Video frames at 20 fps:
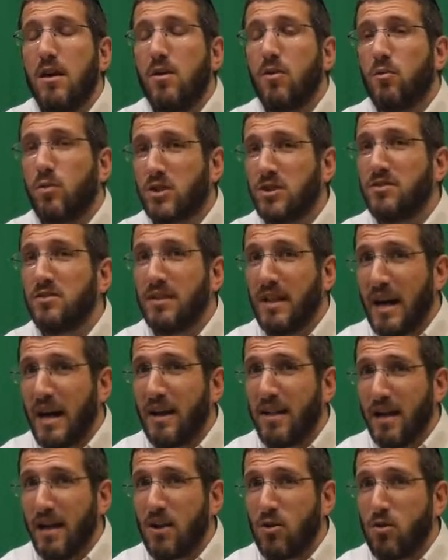which is a lot, a
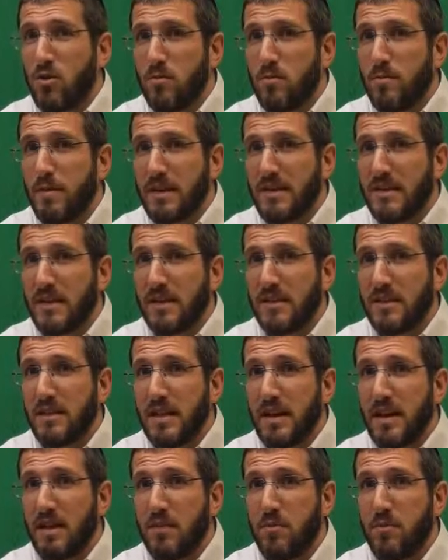lot of Korban Pesach that they
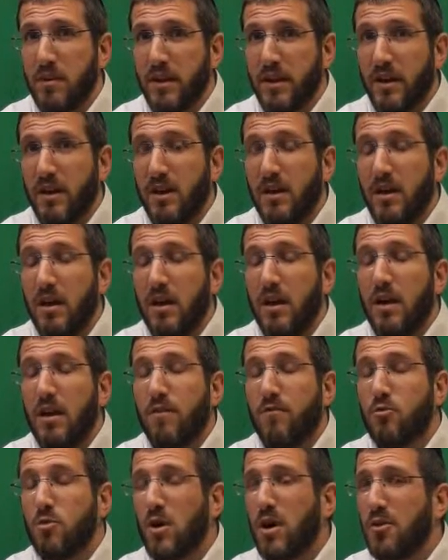had to bring.
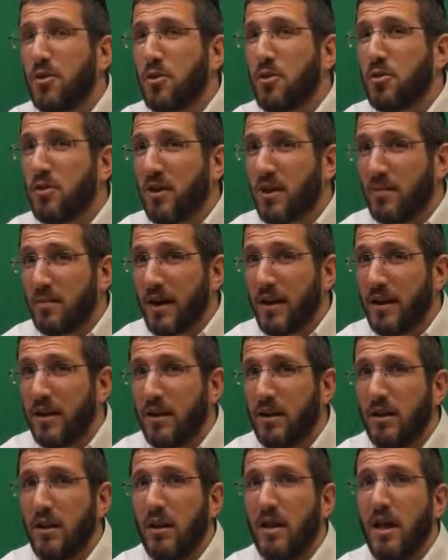If you also think about
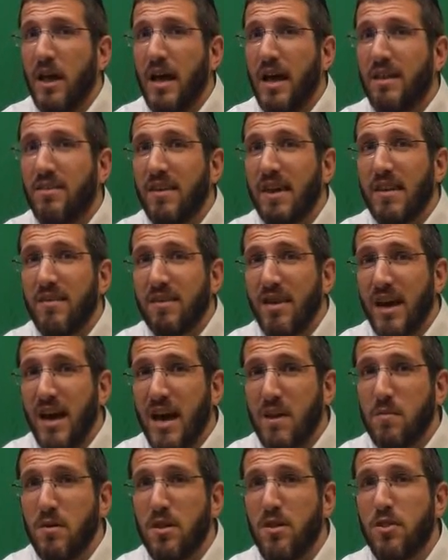it, at that
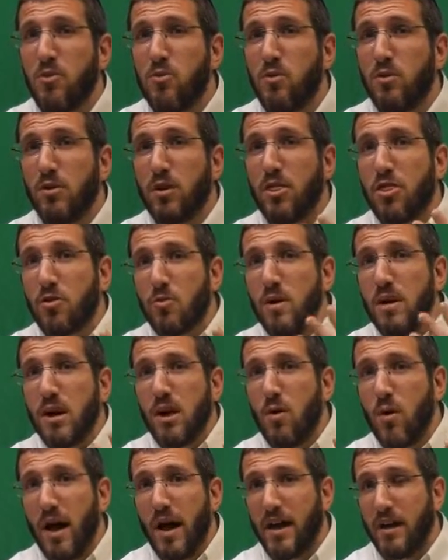time, there were only three
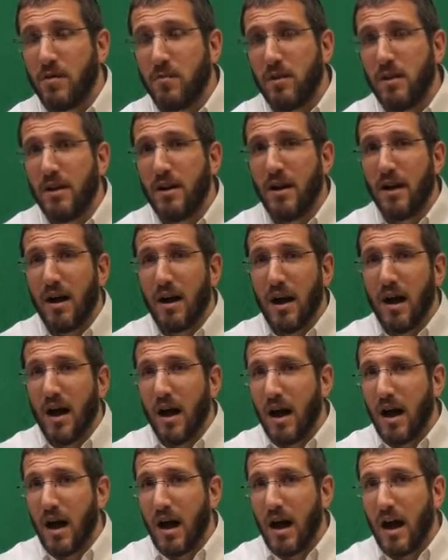Kohanim,
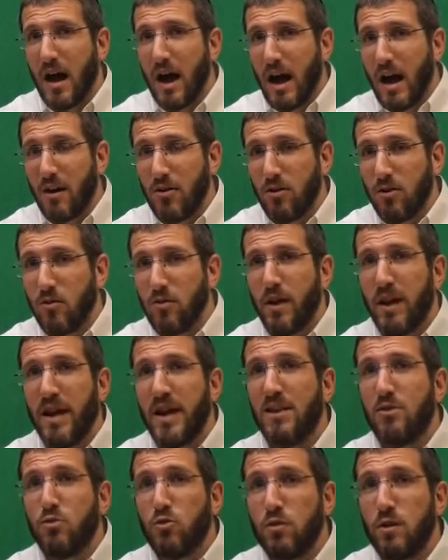Aaron
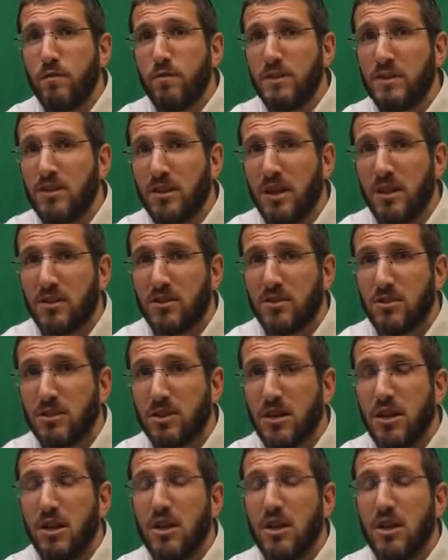and two of his sons.